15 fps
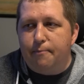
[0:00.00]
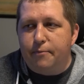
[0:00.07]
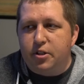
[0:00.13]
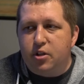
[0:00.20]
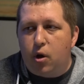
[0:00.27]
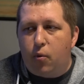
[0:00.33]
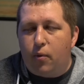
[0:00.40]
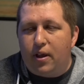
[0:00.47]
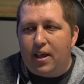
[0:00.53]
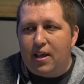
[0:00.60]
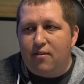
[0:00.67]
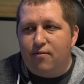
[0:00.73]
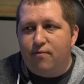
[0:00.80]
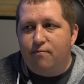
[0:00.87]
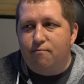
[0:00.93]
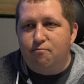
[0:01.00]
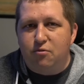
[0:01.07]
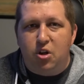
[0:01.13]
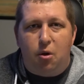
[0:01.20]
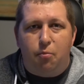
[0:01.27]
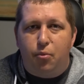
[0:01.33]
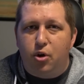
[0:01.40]
So if
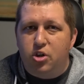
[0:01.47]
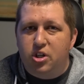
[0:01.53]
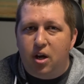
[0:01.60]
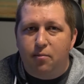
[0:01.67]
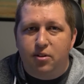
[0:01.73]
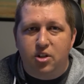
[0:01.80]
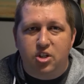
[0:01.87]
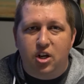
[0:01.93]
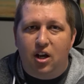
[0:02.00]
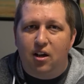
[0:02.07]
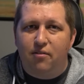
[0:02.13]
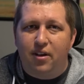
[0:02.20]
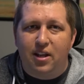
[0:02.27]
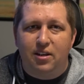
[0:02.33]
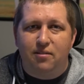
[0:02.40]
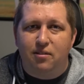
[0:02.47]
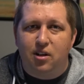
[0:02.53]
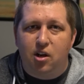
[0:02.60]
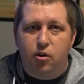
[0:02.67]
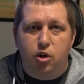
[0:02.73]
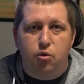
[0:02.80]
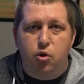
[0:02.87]
push comes to shove, and
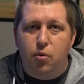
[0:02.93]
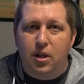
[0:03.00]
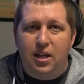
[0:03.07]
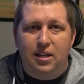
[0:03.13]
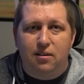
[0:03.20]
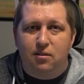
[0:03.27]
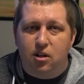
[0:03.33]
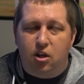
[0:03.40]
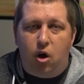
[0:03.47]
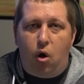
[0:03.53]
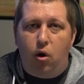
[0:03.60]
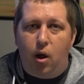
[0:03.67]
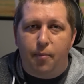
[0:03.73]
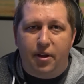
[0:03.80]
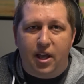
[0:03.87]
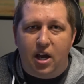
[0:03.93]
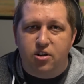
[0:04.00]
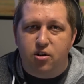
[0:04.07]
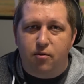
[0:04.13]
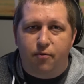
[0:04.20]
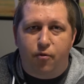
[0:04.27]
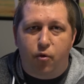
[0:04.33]
you do need to call up a catcher